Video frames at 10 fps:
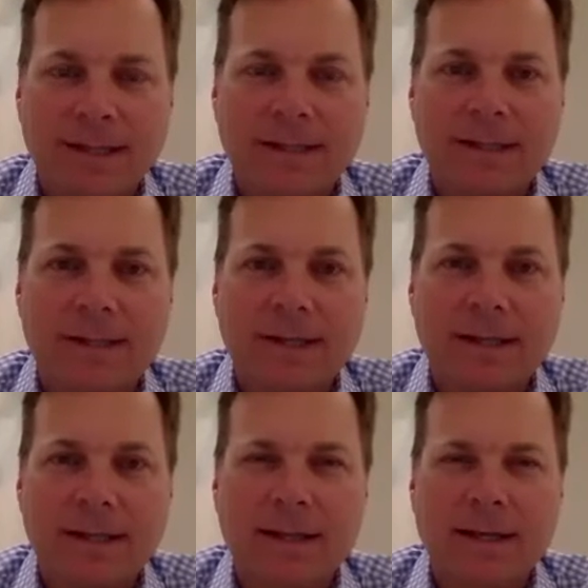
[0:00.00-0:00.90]

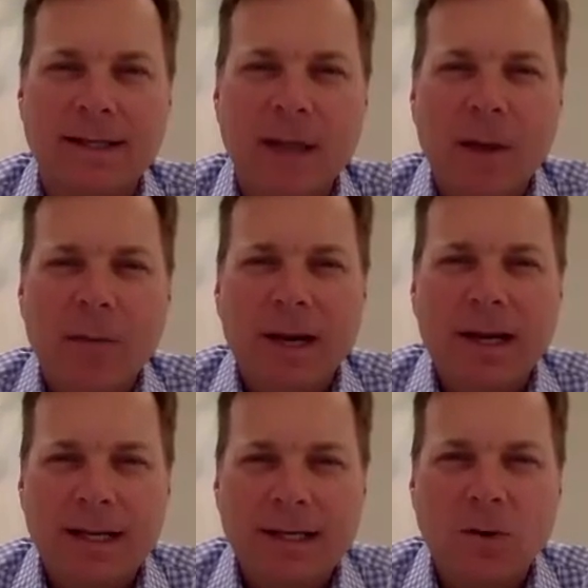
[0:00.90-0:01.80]
listening to this, but
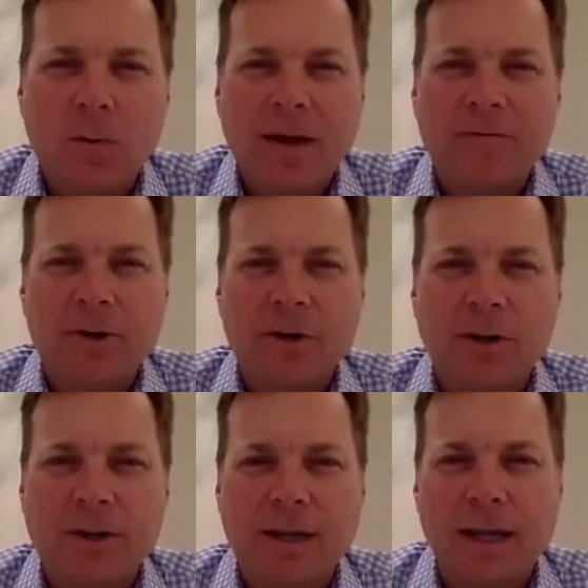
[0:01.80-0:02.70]
it is a way for you
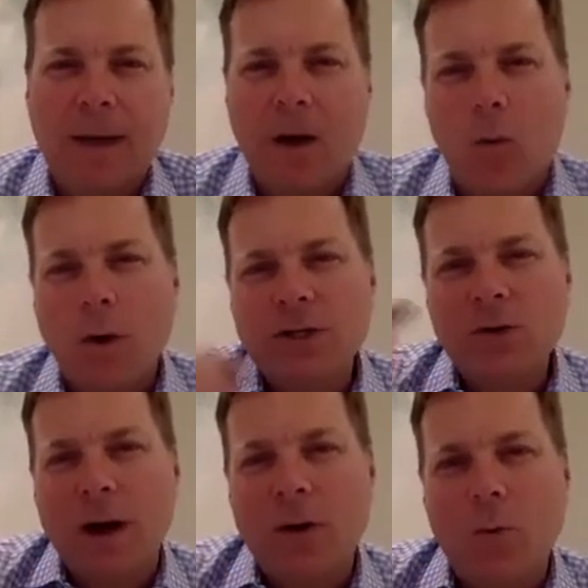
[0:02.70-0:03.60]
to think about, what
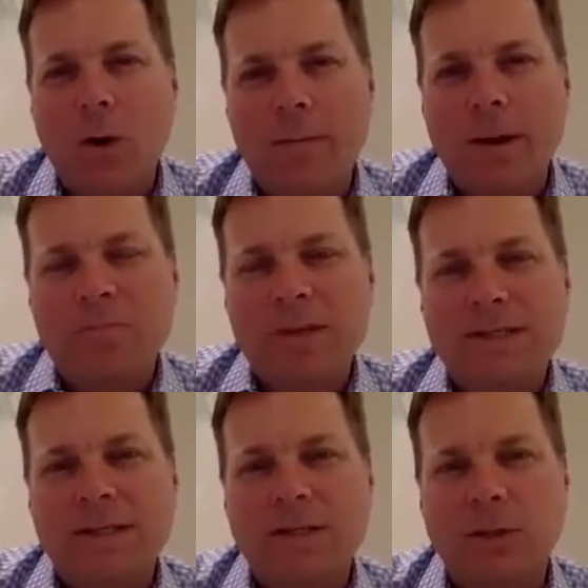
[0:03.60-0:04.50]
do I want my
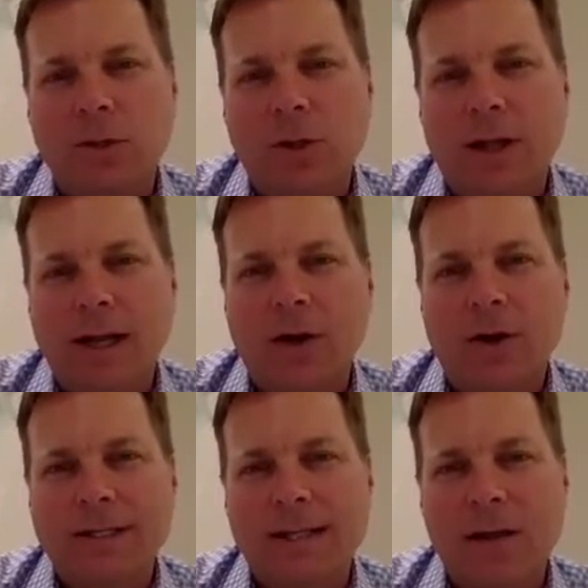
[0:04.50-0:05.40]
business to look like
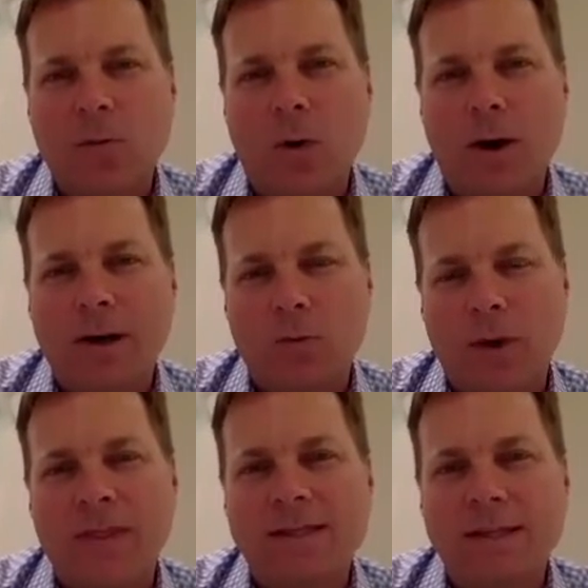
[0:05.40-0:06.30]
on day 1
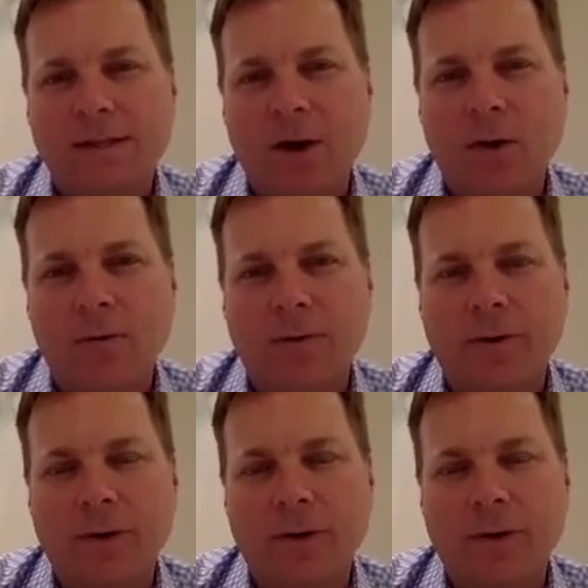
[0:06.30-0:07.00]
when this is over?